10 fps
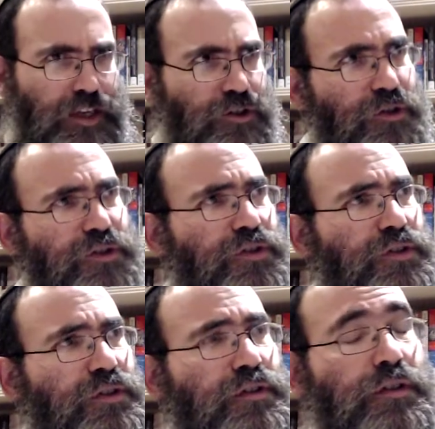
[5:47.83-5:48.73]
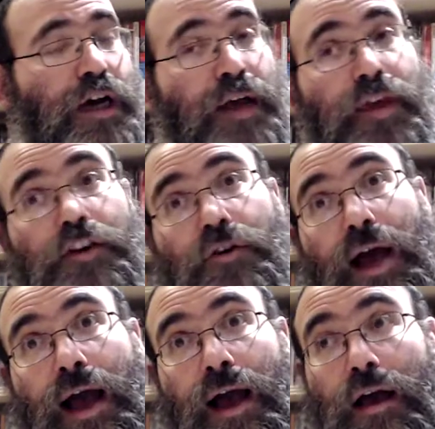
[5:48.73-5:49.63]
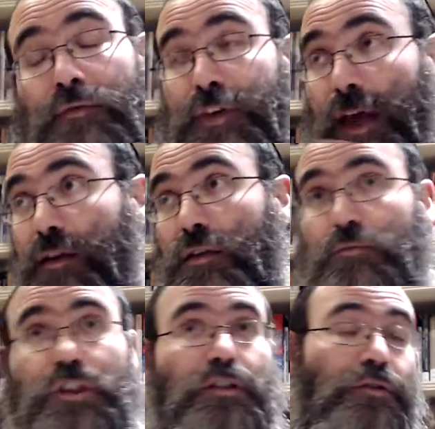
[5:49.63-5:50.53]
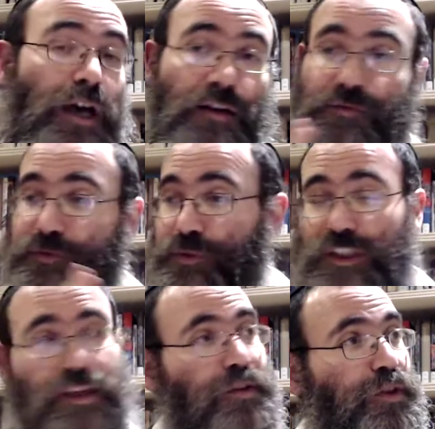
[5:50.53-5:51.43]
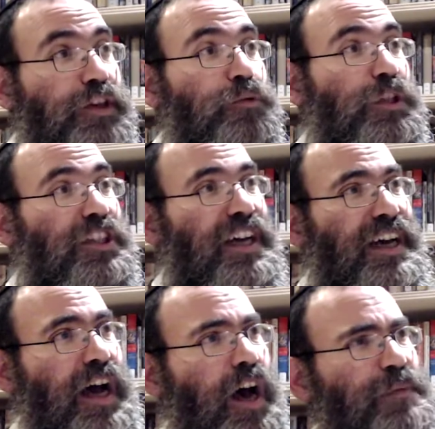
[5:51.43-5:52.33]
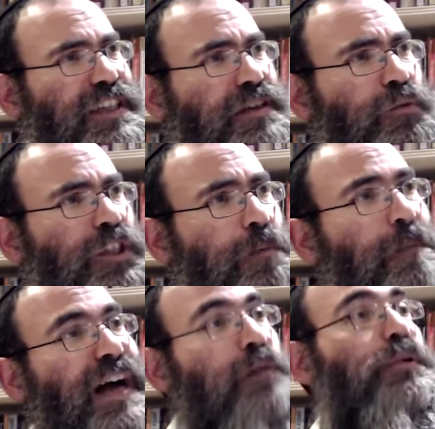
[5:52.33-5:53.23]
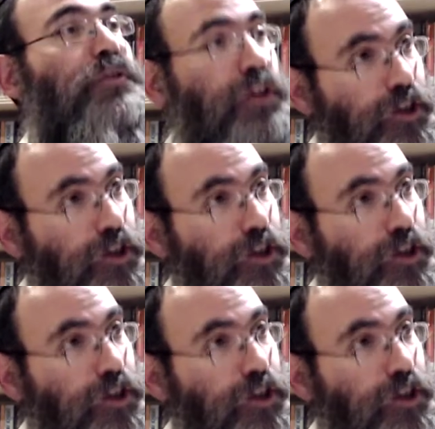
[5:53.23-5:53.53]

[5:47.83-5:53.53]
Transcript: Elikus, and then you have Kalim and you have all these other things which are Magbil the